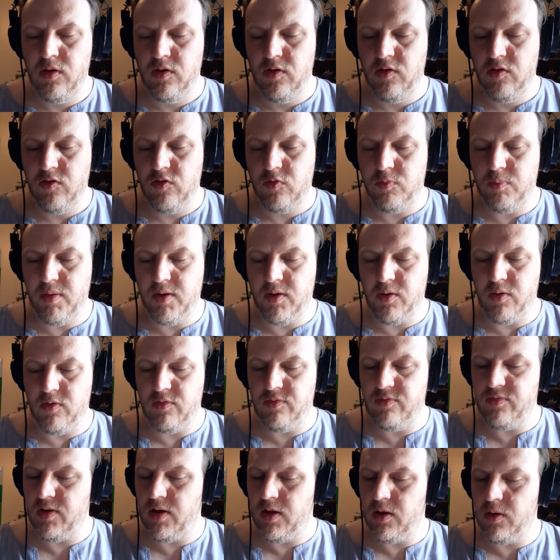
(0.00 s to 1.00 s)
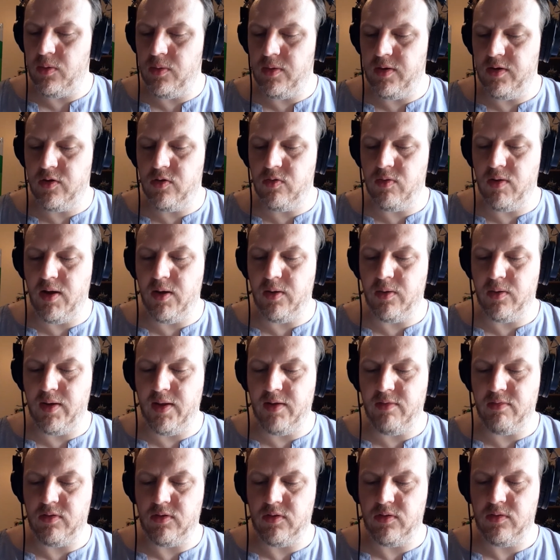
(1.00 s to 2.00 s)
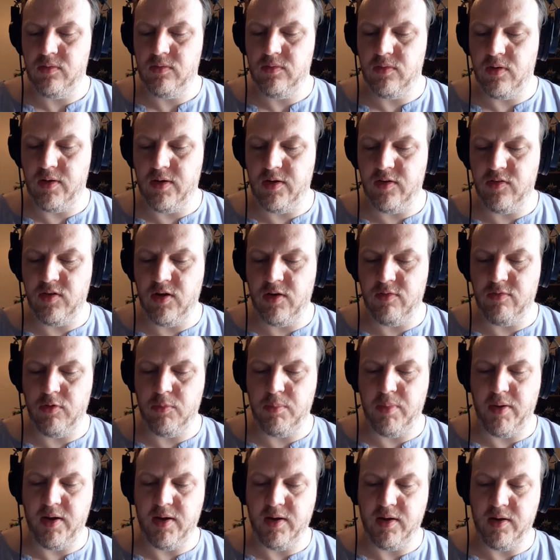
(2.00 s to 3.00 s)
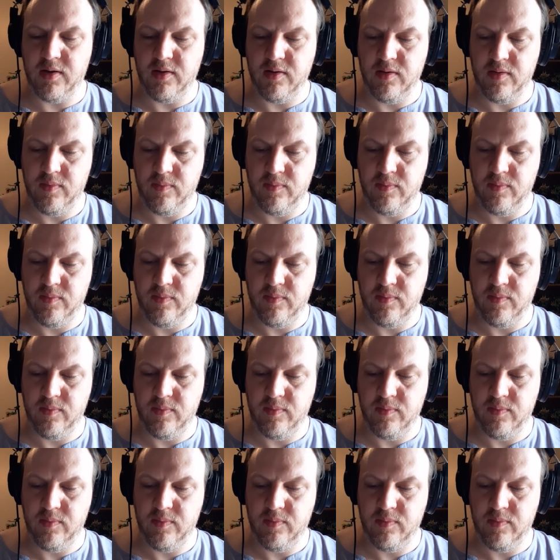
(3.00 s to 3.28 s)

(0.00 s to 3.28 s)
Sparrow followed at ground level on his hoverbike.